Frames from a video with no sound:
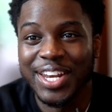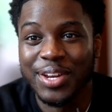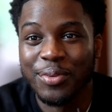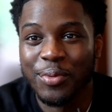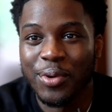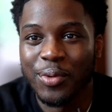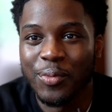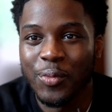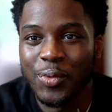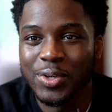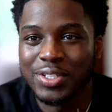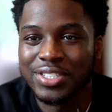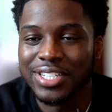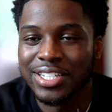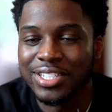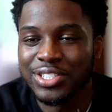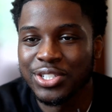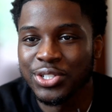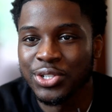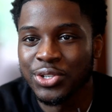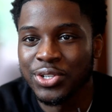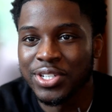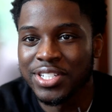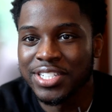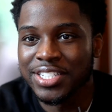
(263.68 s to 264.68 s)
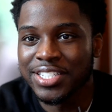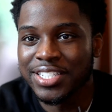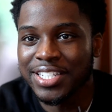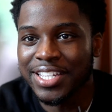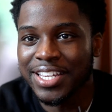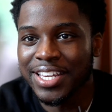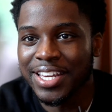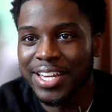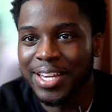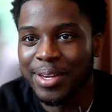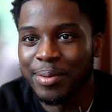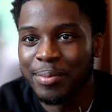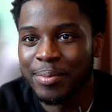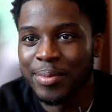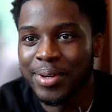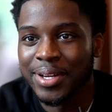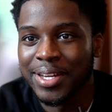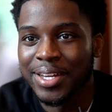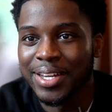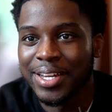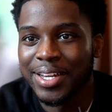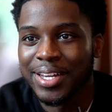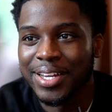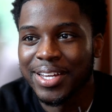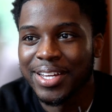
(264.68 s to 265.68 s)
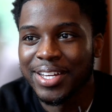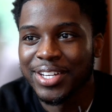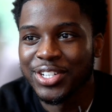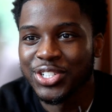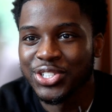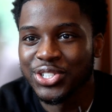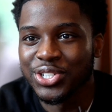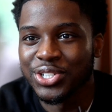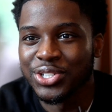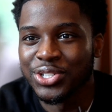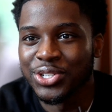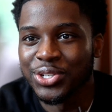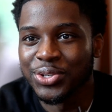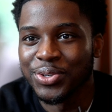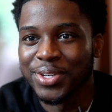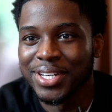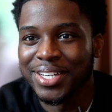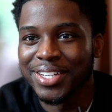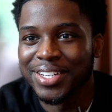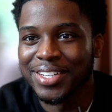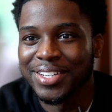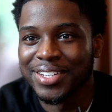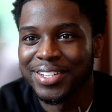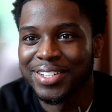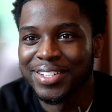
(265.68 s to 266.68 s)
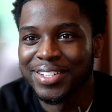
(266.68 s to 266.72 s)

anyone wanting to do the scheme should do it.